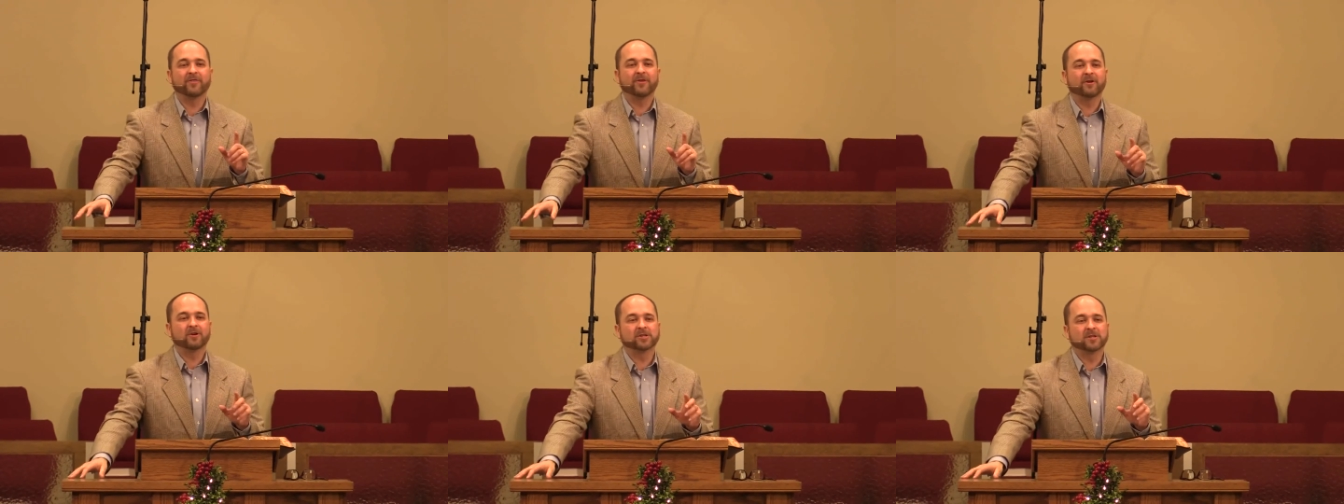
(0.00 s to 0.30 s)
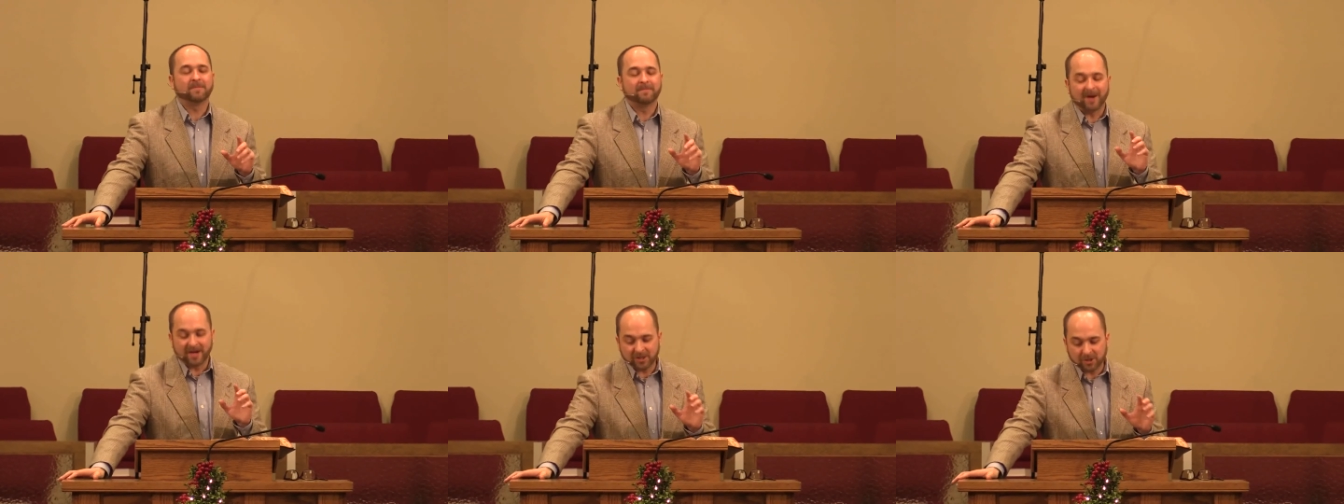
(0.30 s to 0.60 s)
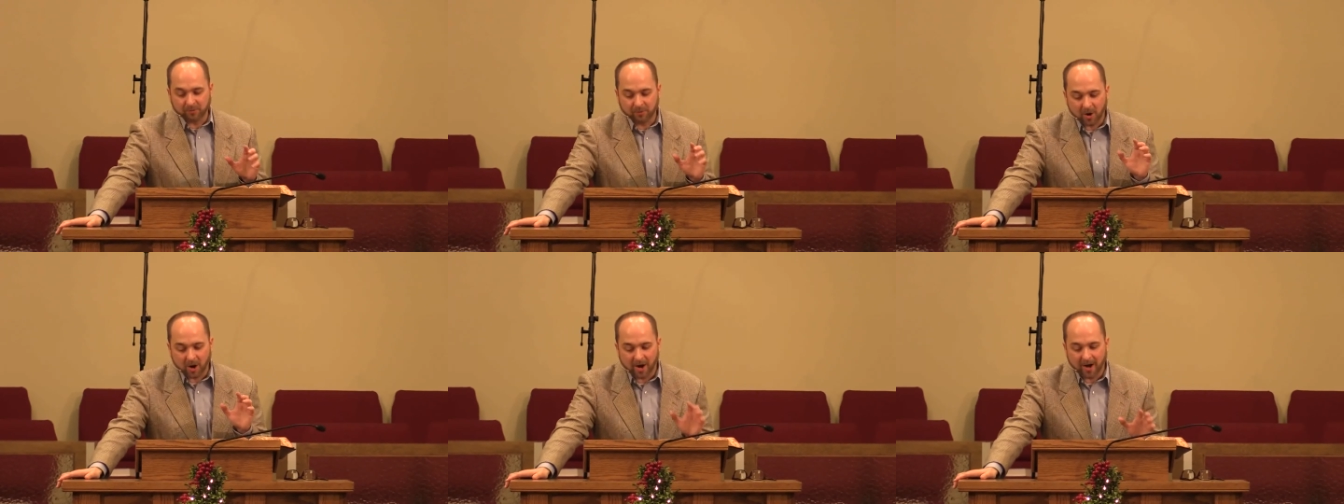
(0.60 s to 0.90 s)
there's a
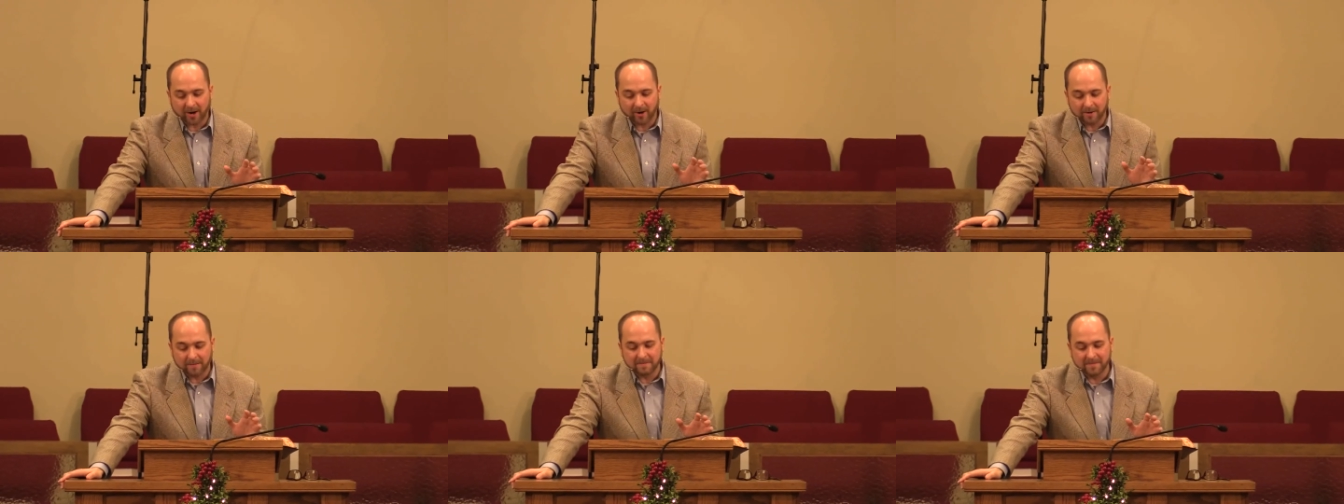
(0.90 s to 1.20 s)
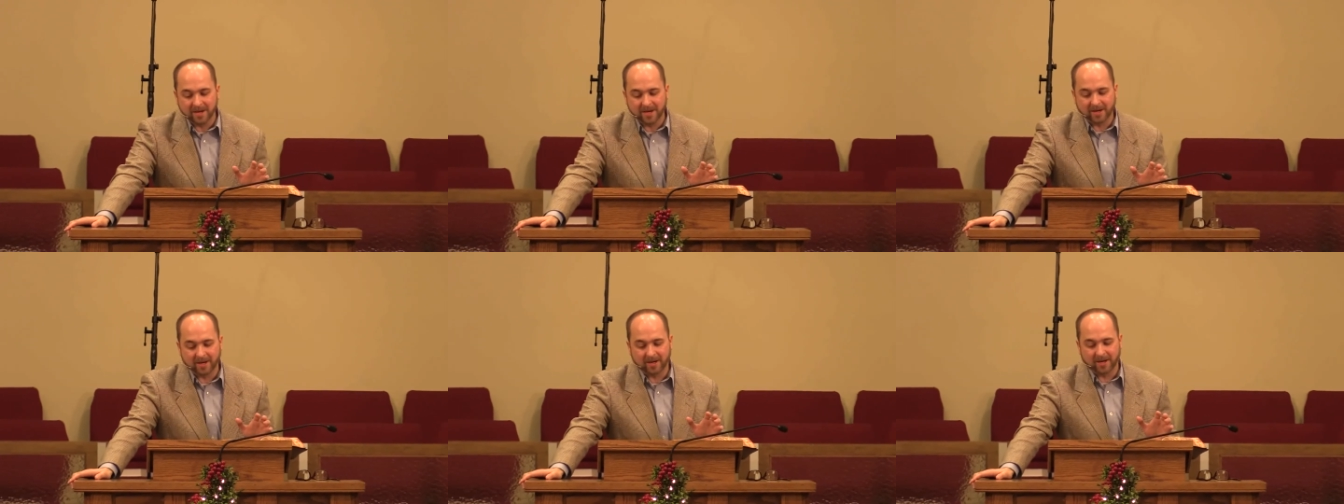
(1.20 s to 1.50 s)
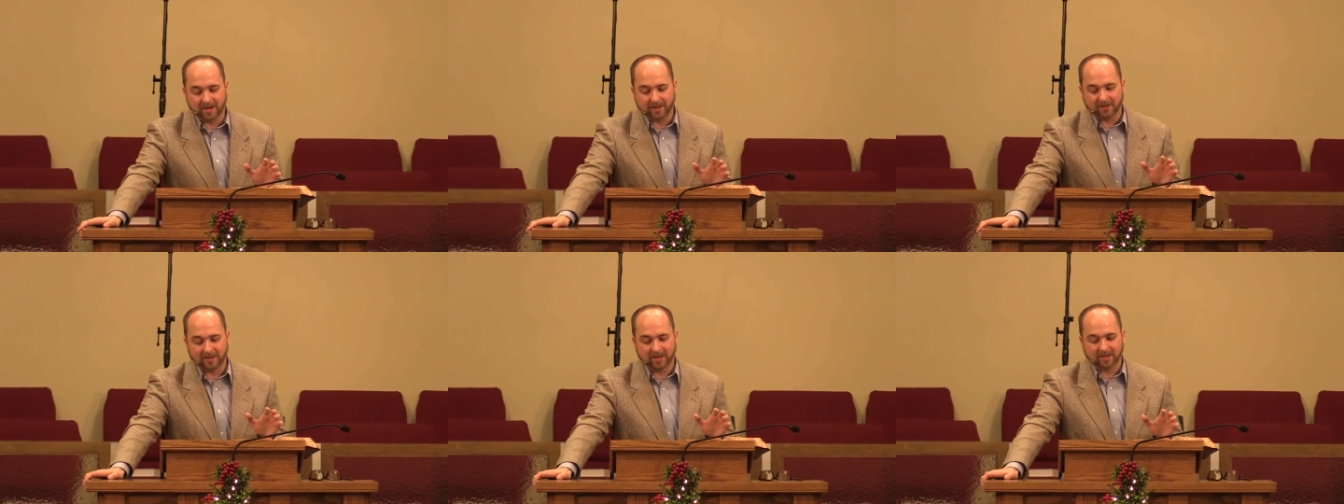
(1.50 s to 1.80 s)
much broader
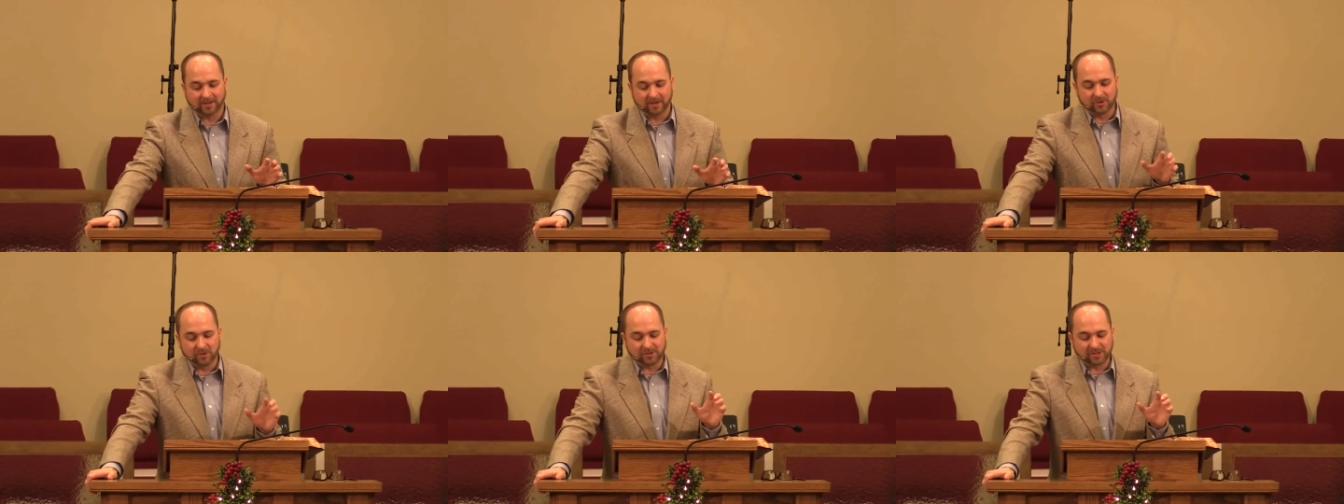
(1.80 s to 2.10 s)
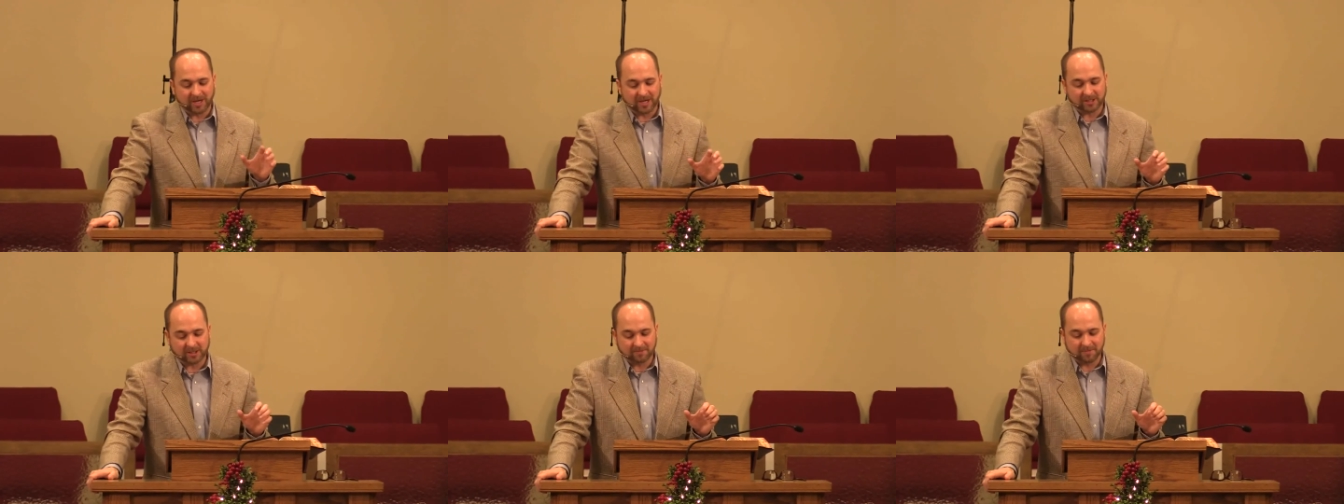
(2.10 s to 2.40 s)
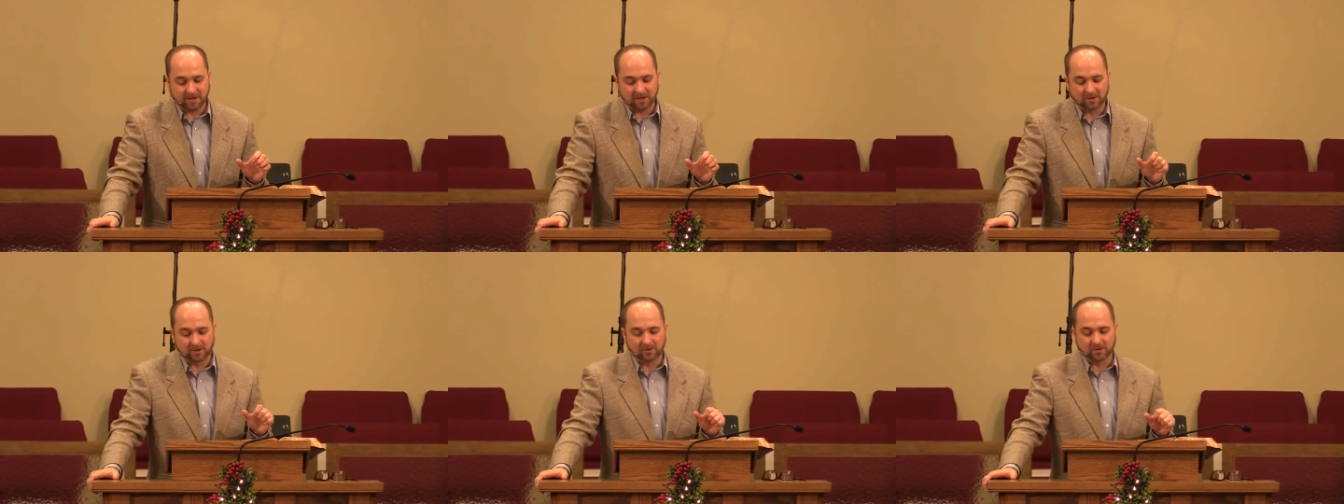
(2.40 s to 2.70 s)
meaning that the New
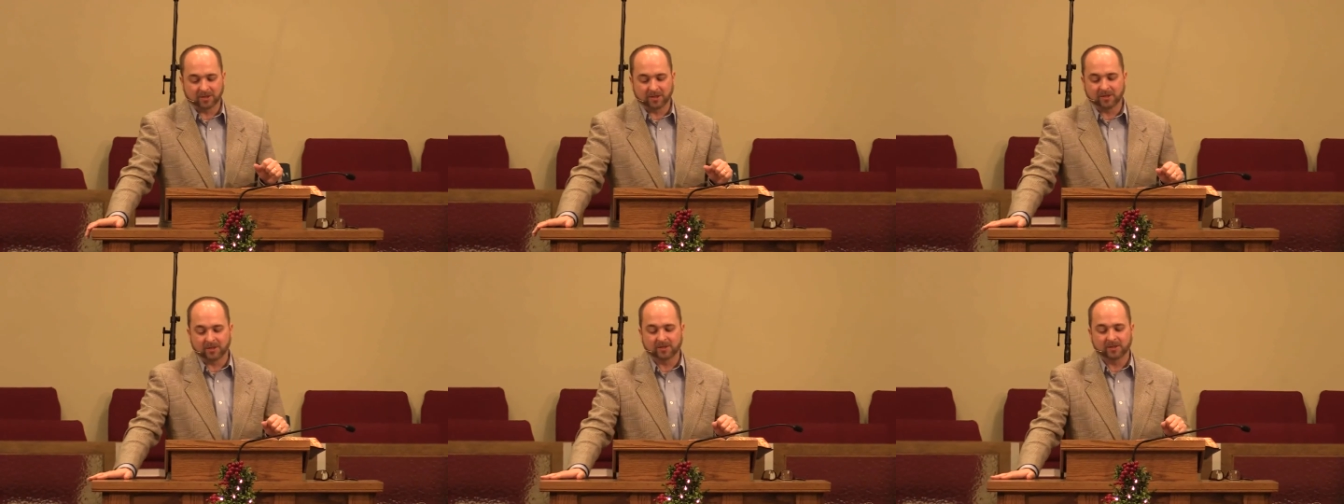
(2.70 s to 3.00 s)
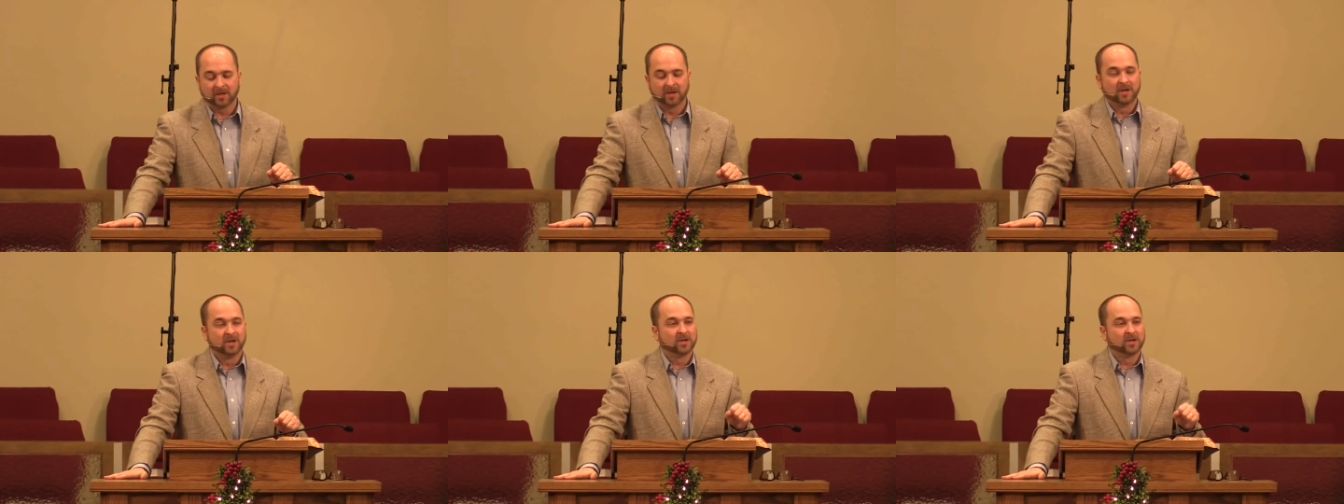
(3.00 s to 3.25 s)
Testament uses